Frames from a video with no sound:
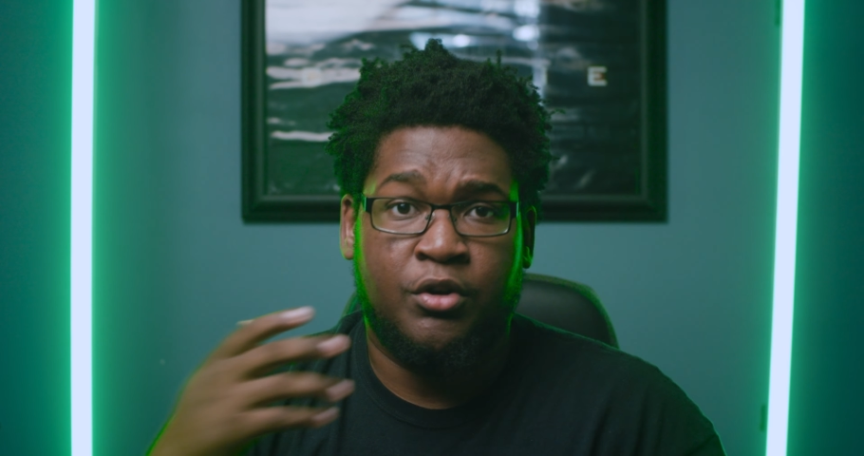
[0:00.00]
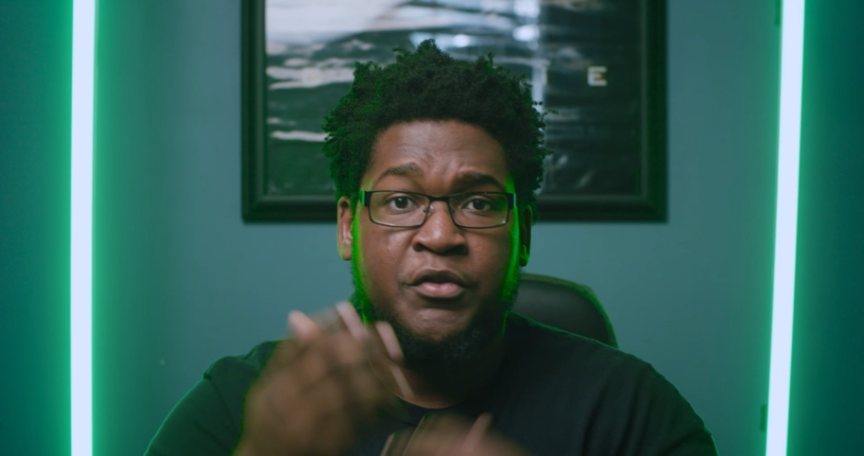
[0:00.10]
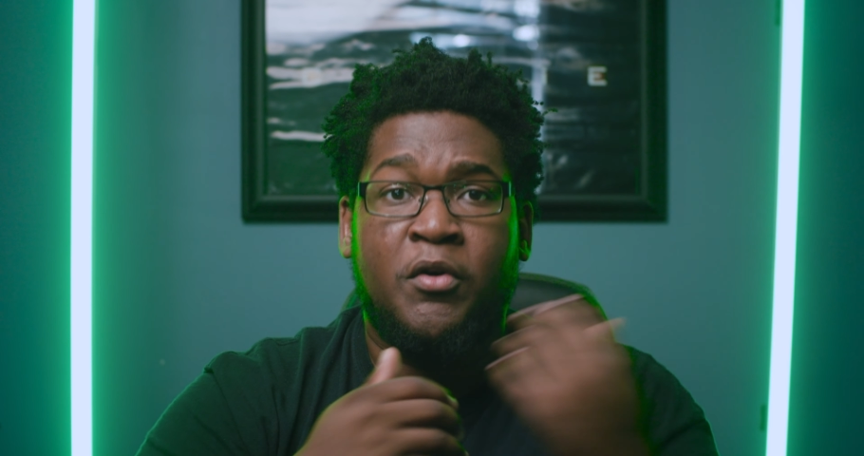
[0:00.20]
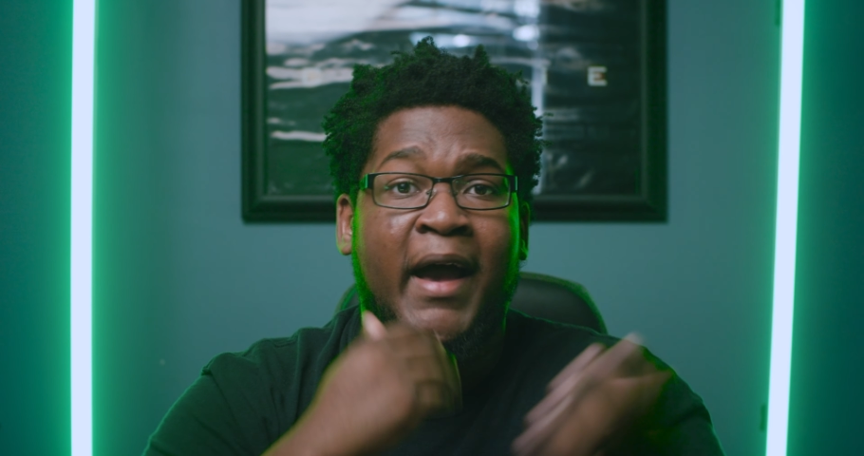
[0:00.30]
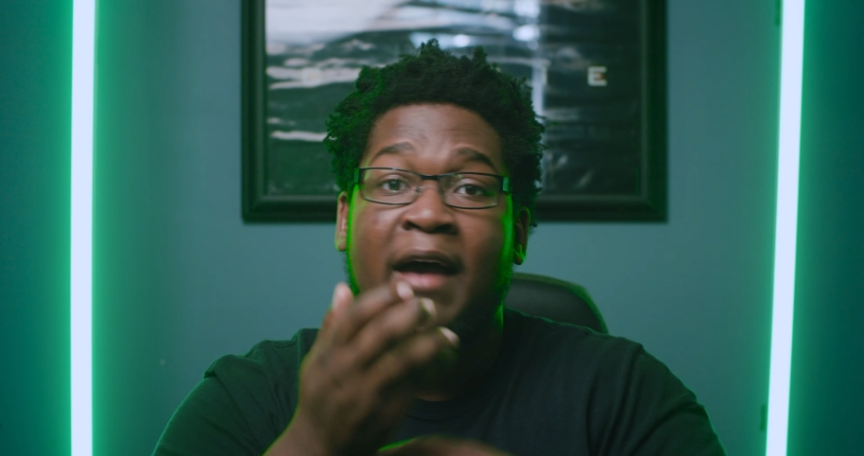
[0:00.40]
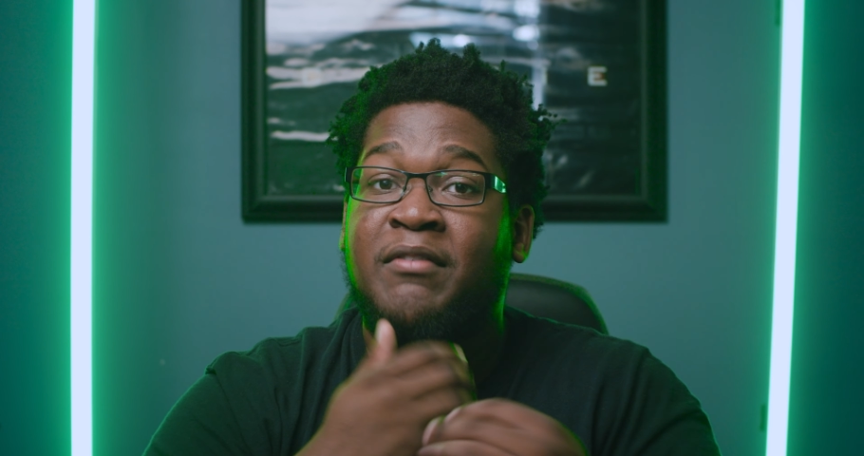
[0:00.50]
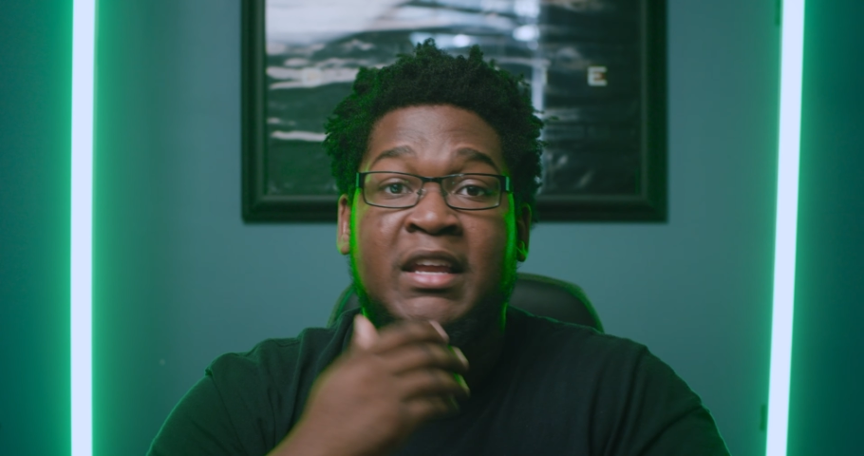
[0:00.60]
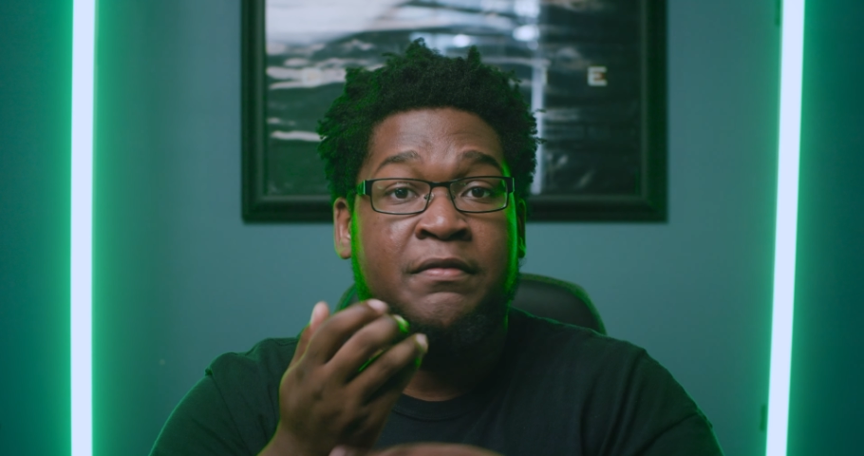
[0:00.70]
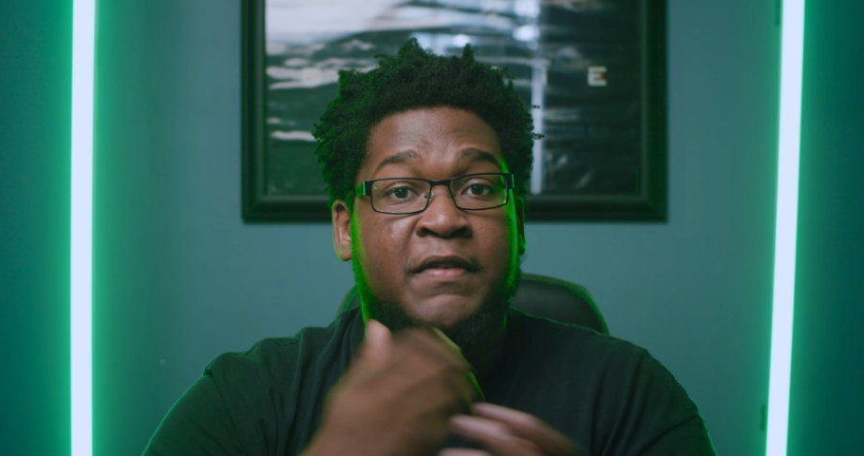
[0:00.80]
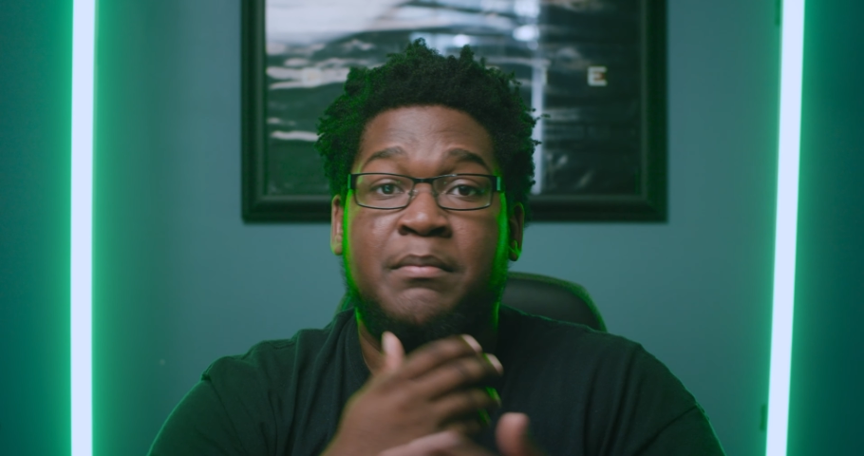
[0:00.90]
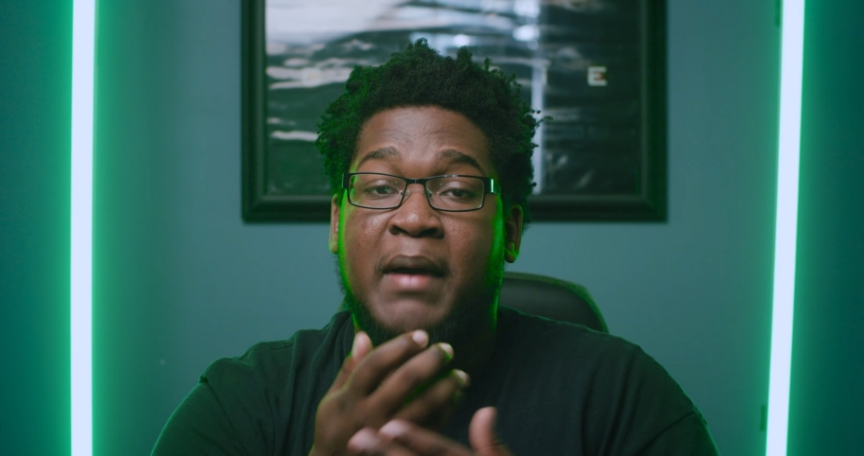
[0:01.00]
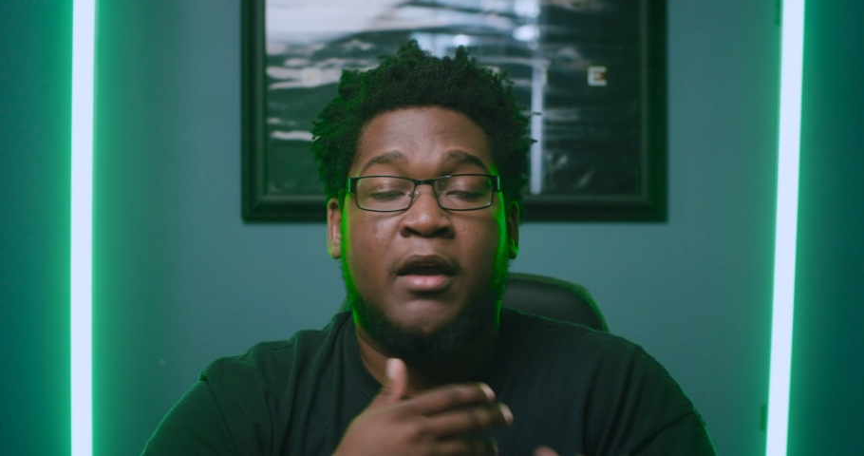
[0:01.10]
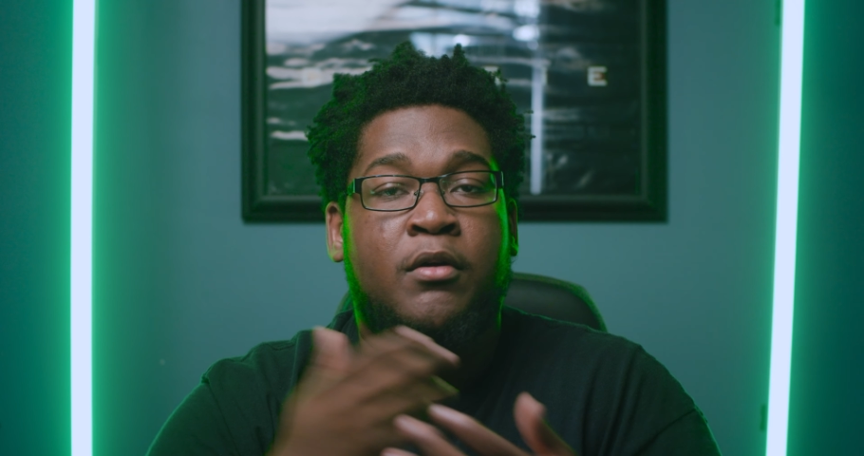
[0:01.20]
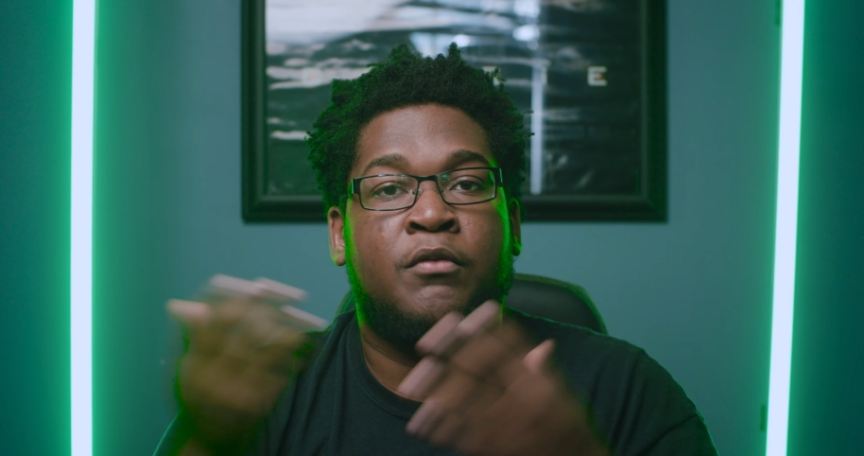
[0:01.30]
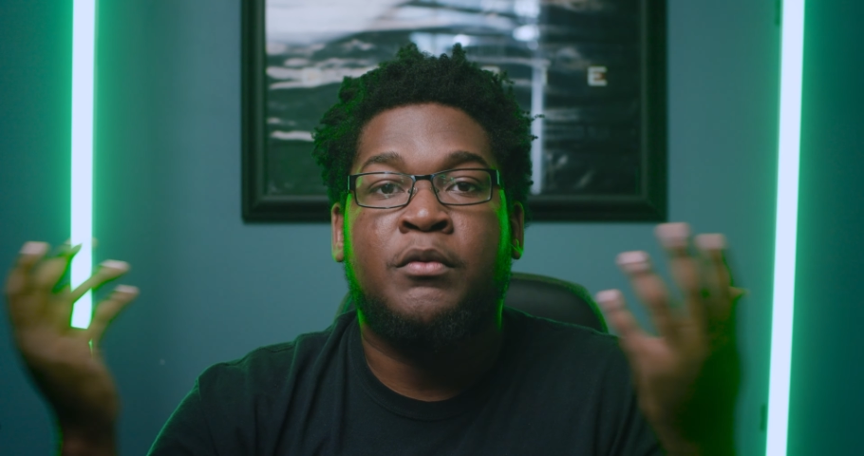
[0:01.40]
or if you have any
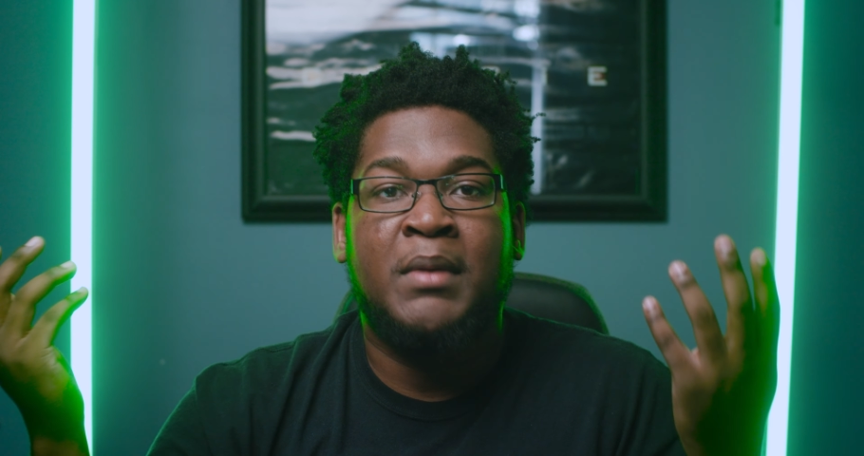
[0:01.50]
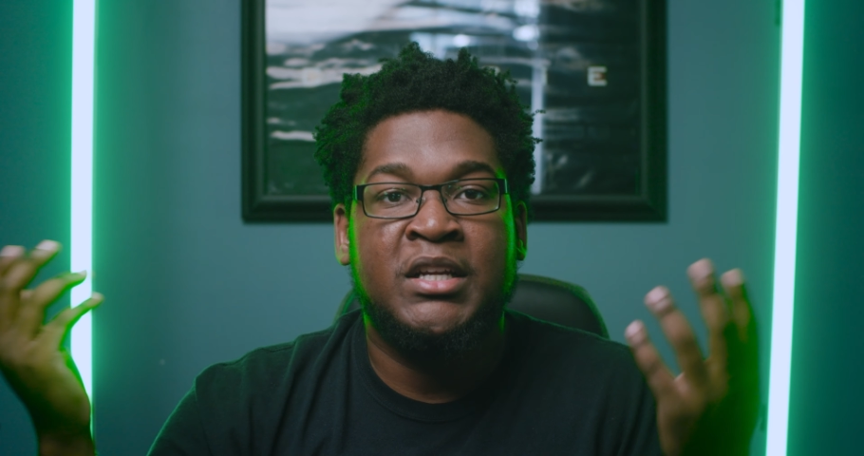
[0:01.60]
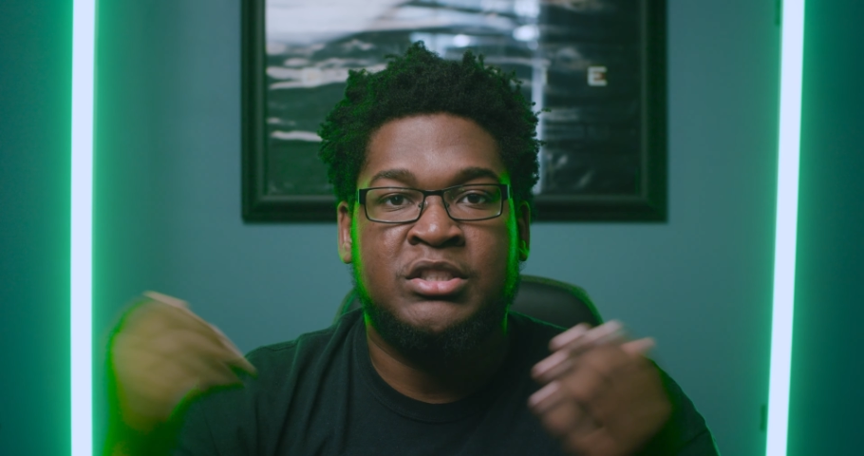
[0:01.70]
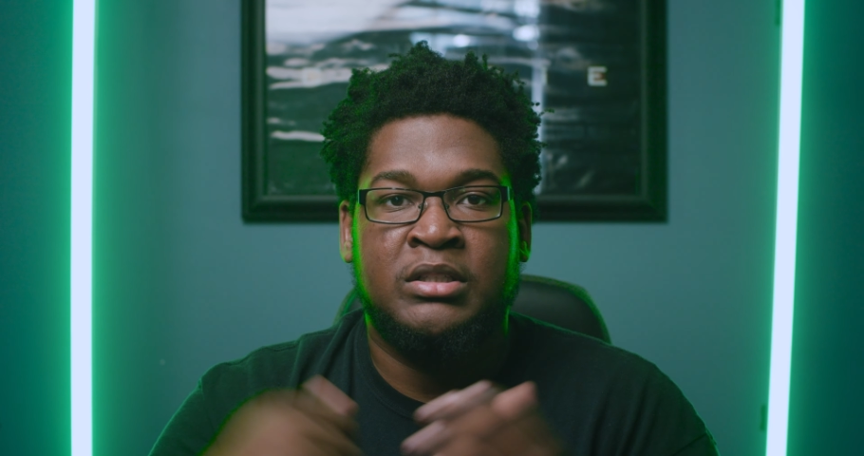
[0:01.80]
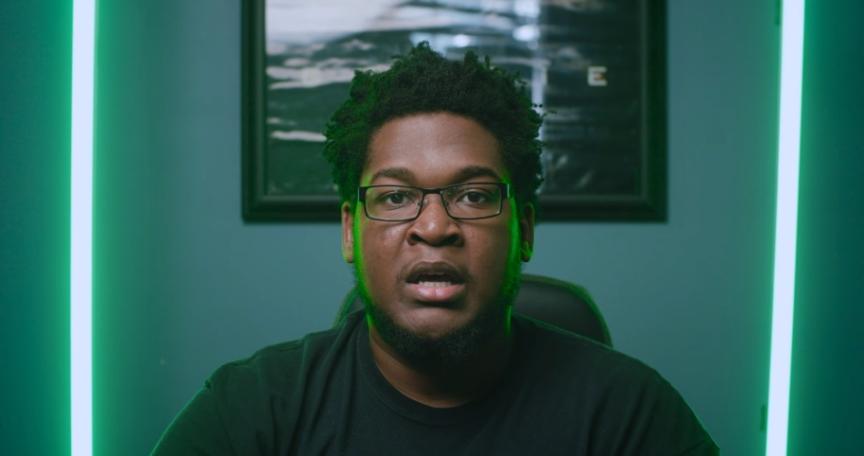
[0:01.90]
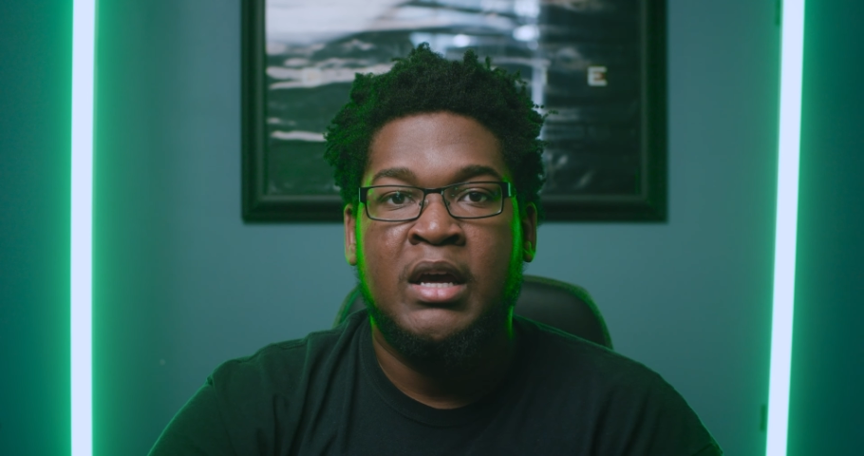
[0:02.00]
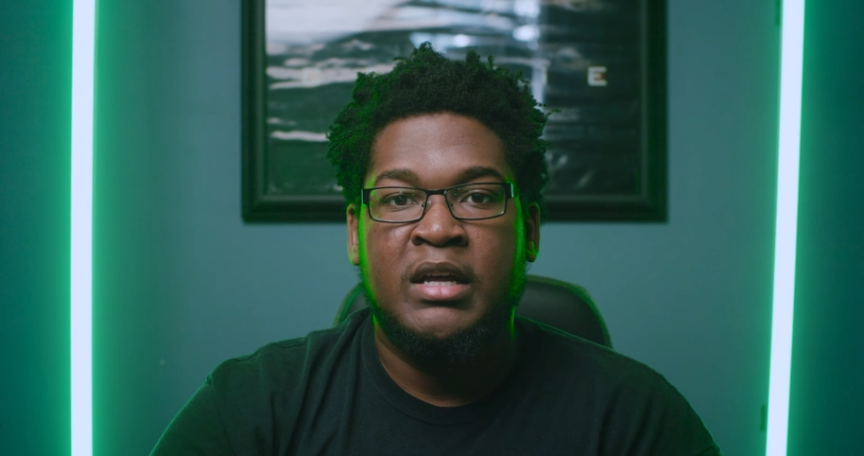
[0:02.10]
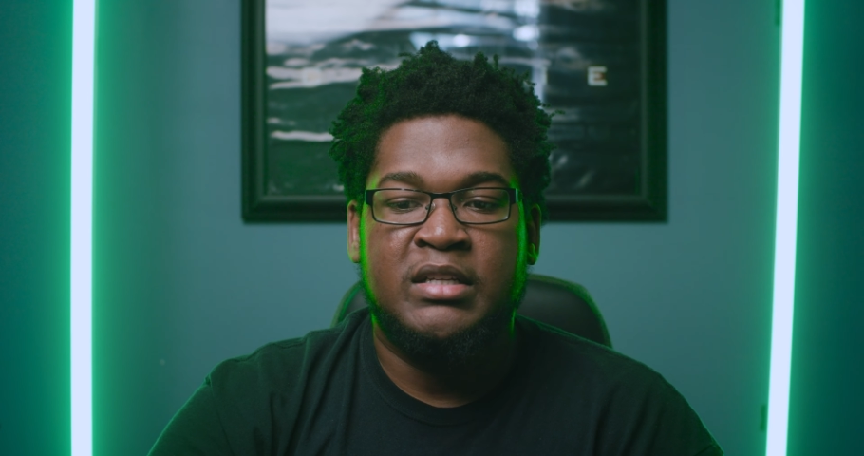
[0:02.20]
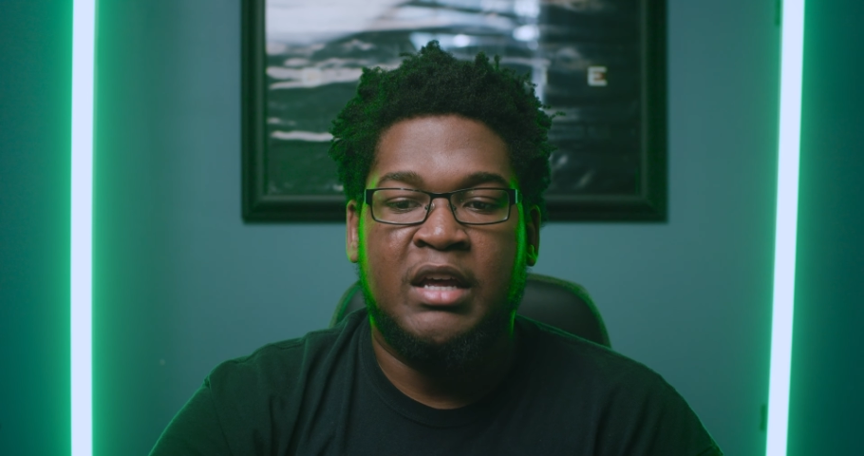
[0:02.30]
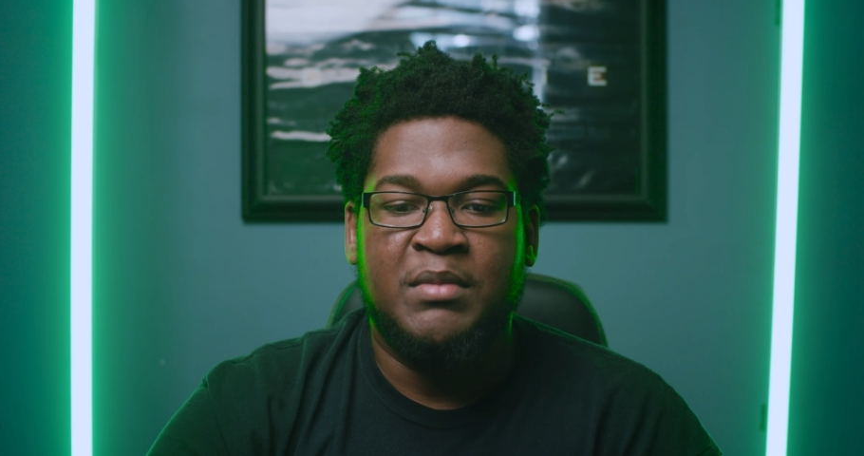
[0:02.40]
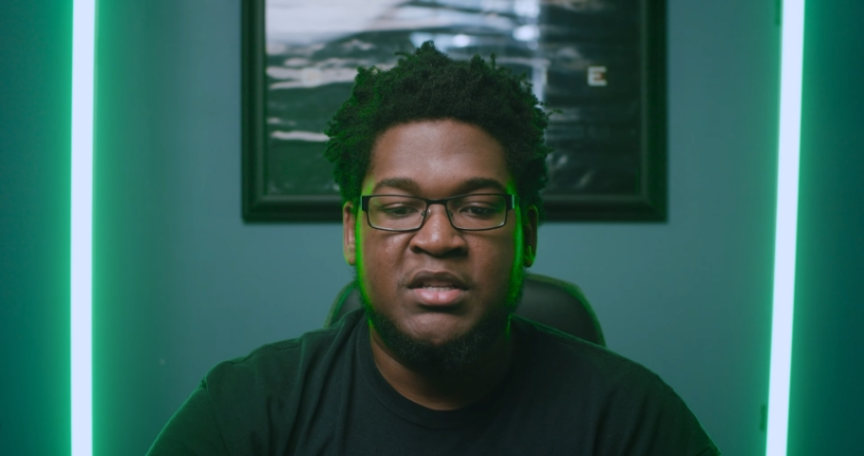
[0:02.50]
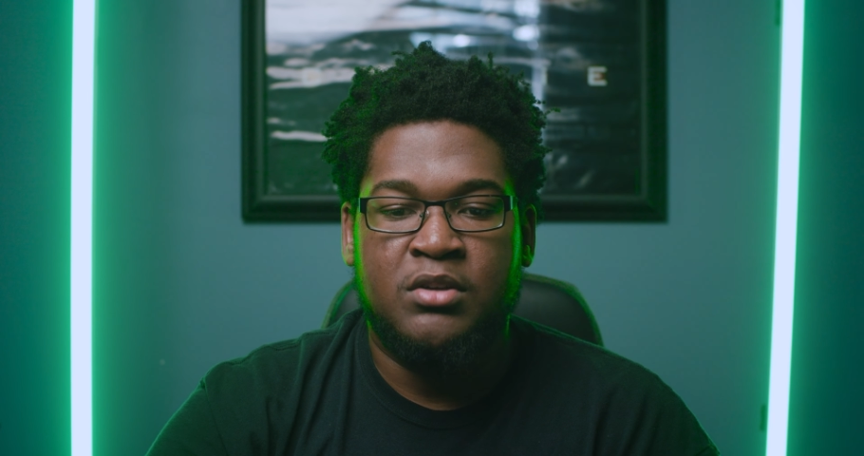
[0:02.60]
feedback or information to give me.